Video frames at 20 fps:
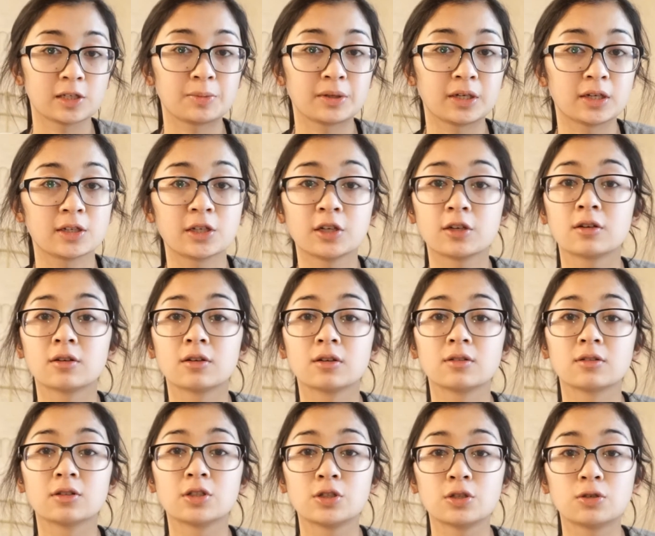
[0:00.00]
because you're
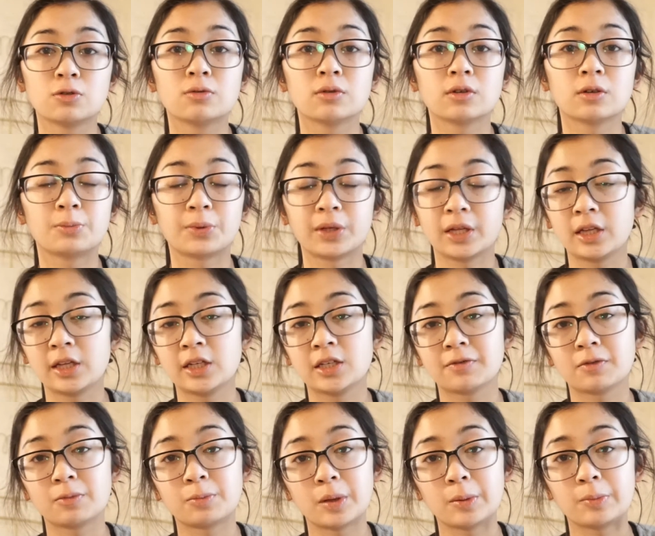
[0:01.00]
2 completely
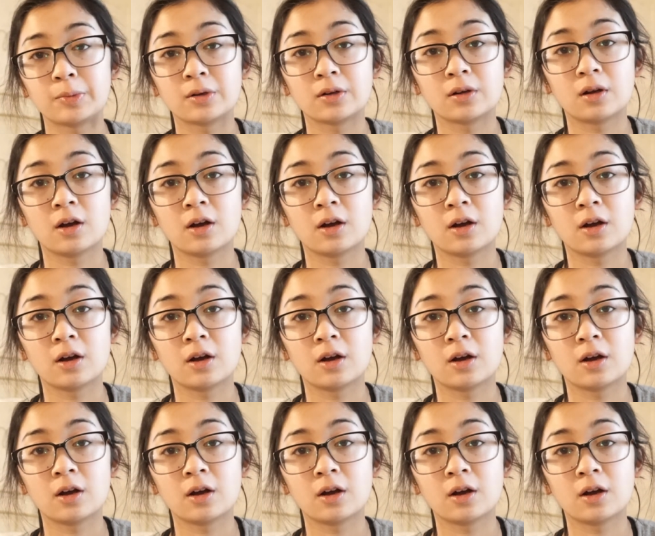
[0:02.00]
different people